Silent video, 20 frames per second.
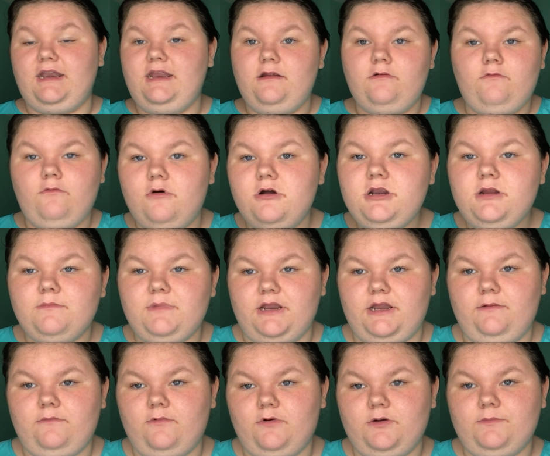didn't want them
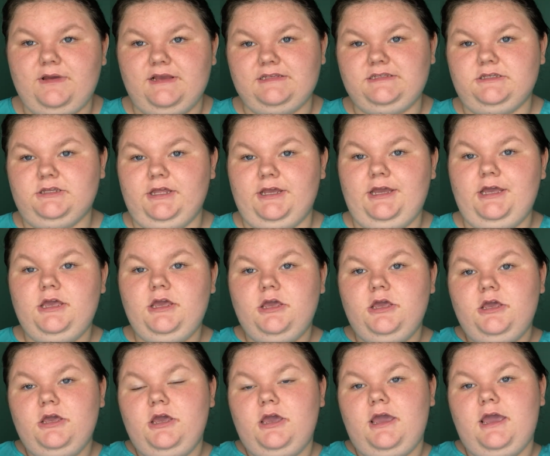anymore, basically.
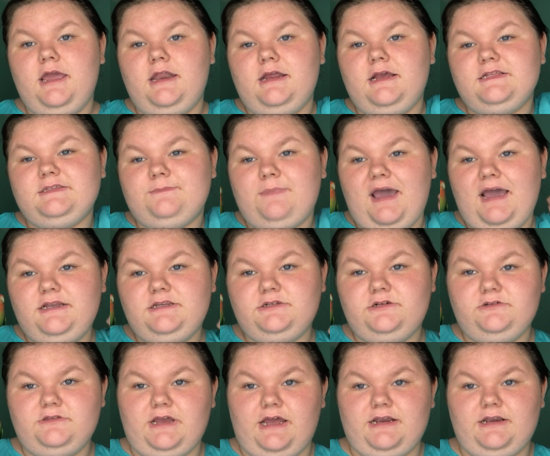And it's bad to
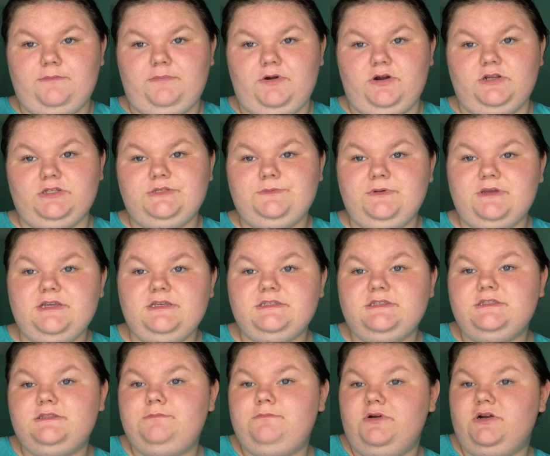do that to birds, because
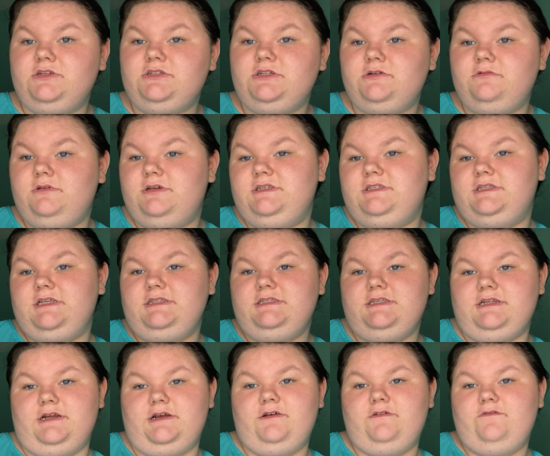birds are really
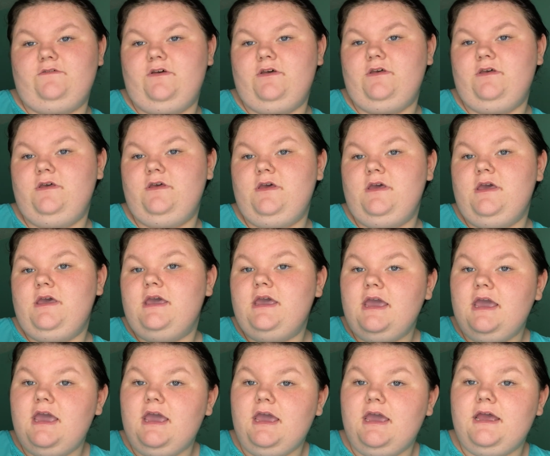sensitive.
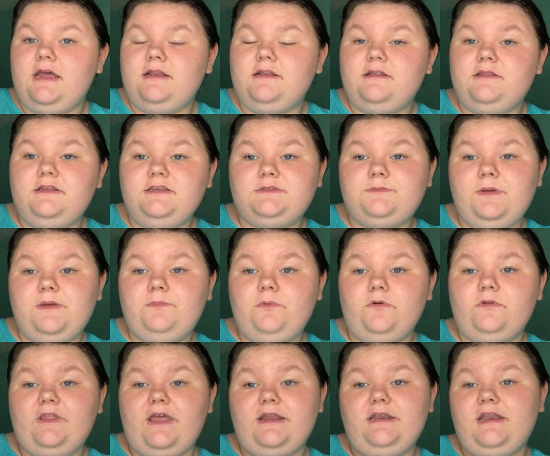And these people,
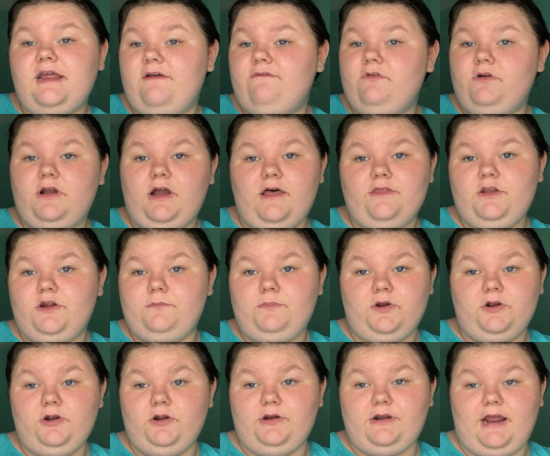they never got their
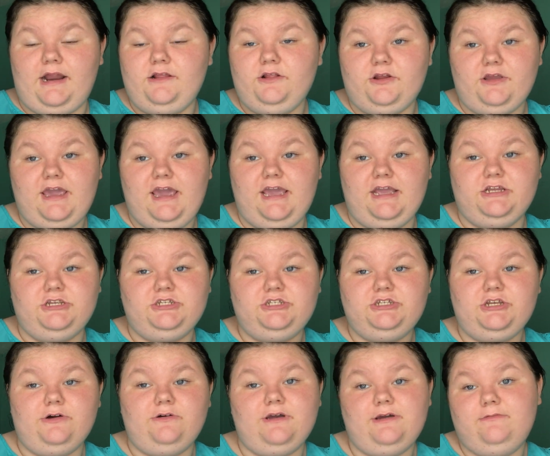bird out of their cage,
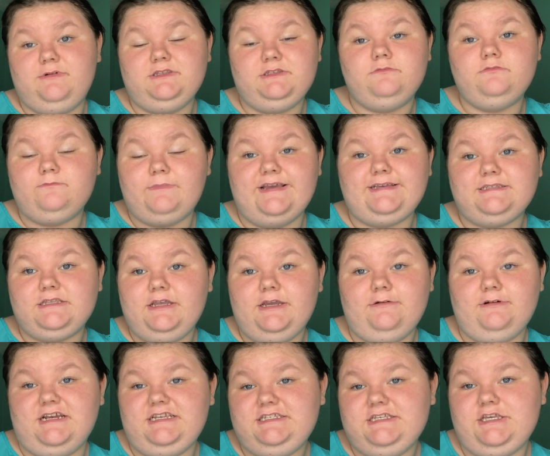so it was basically a
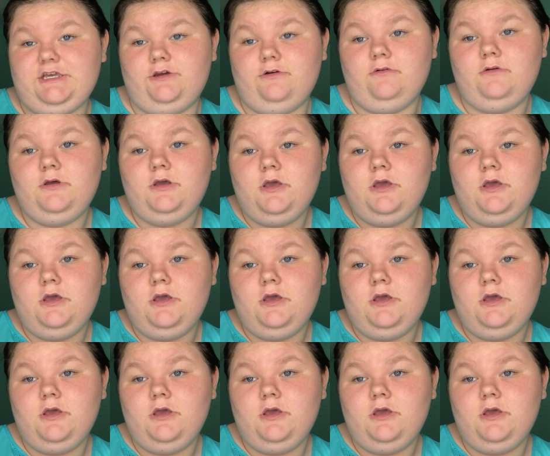rescue.